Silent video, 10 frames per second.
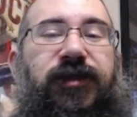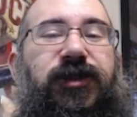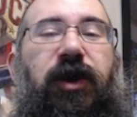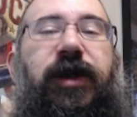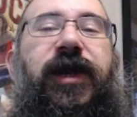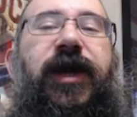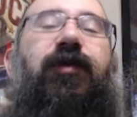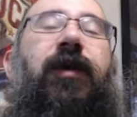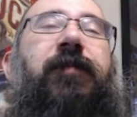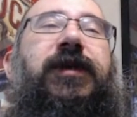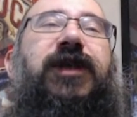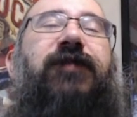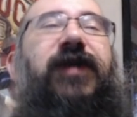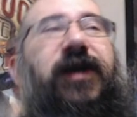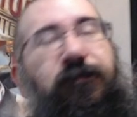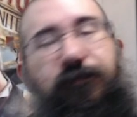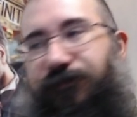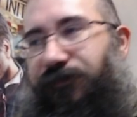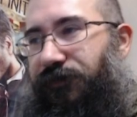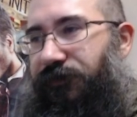Sorry to interrupt myself again
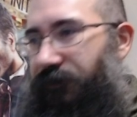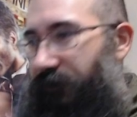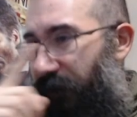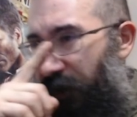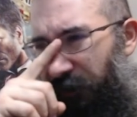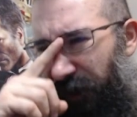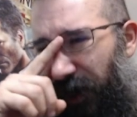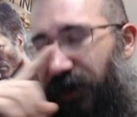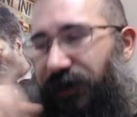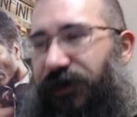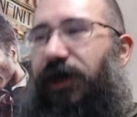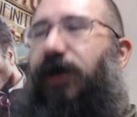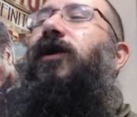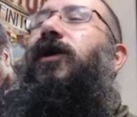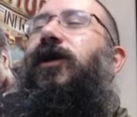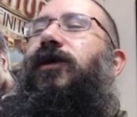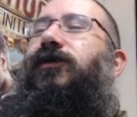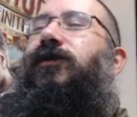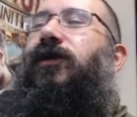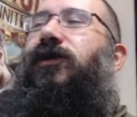because
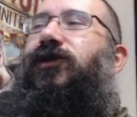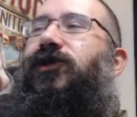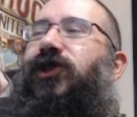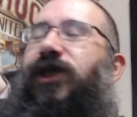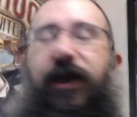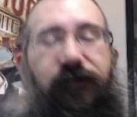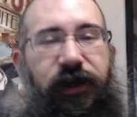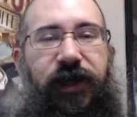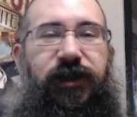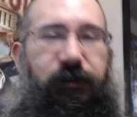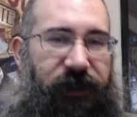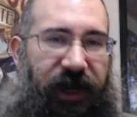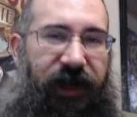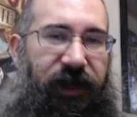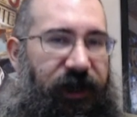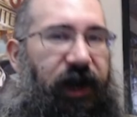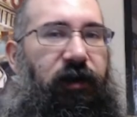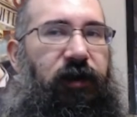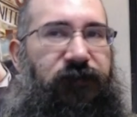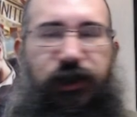she never needs to be taken care
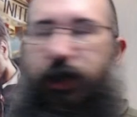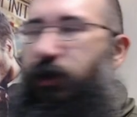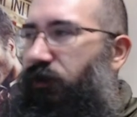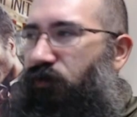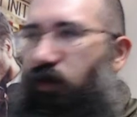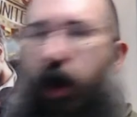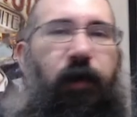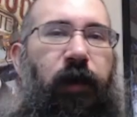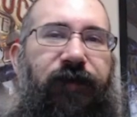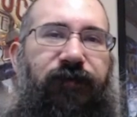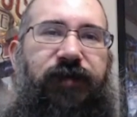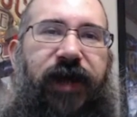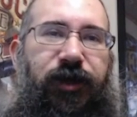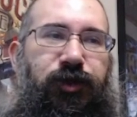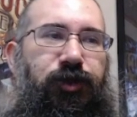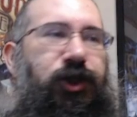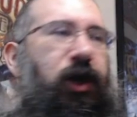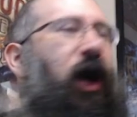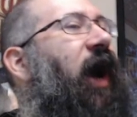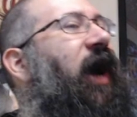of. She'll run away from danger, she'll
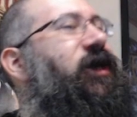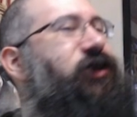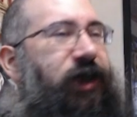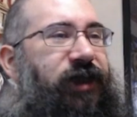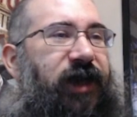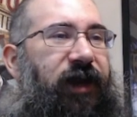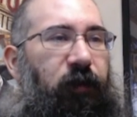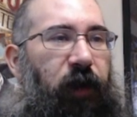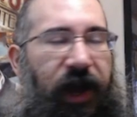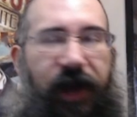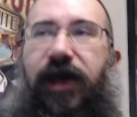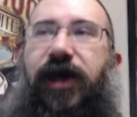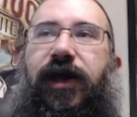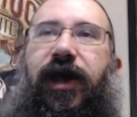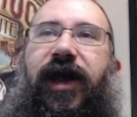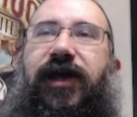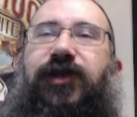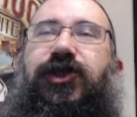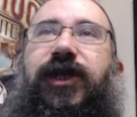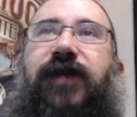hide, she gets out of the way,
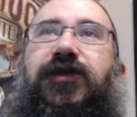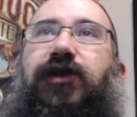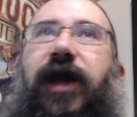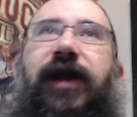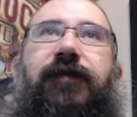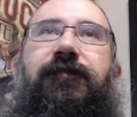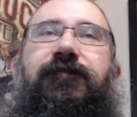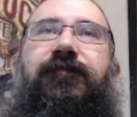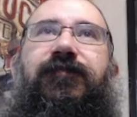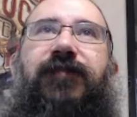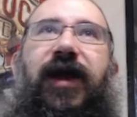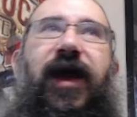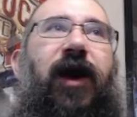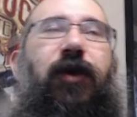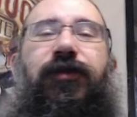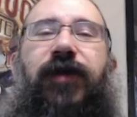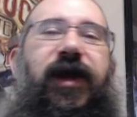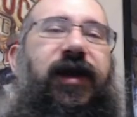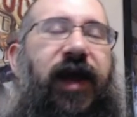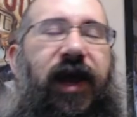and she gives you like health
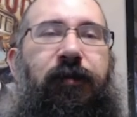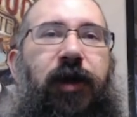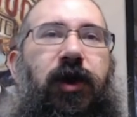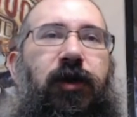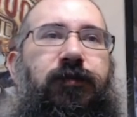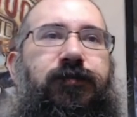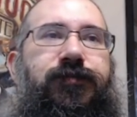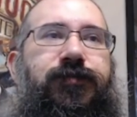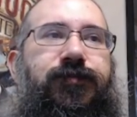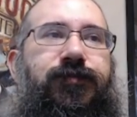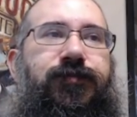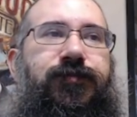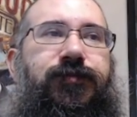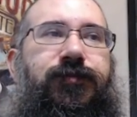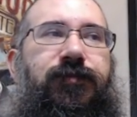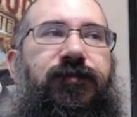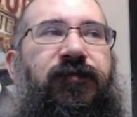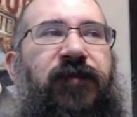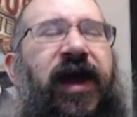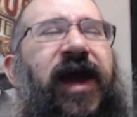and ammo
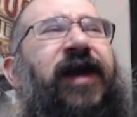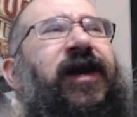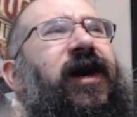and